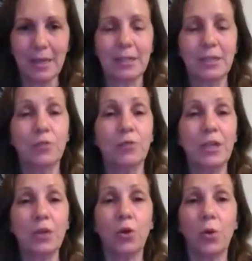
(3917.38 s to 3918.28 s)
And
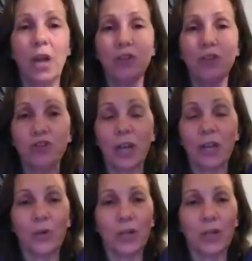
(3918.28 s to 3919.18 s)
invite your crown
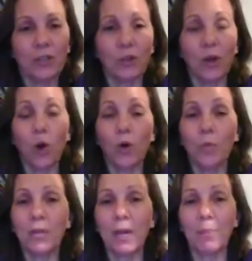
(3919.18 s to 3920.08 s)
chakra to
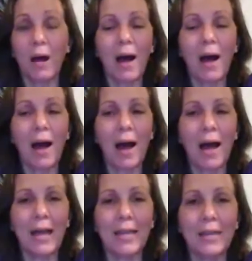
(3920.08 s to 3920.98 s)
open up
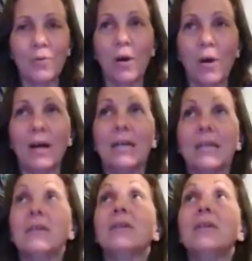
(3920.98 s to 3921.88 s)
high and wide.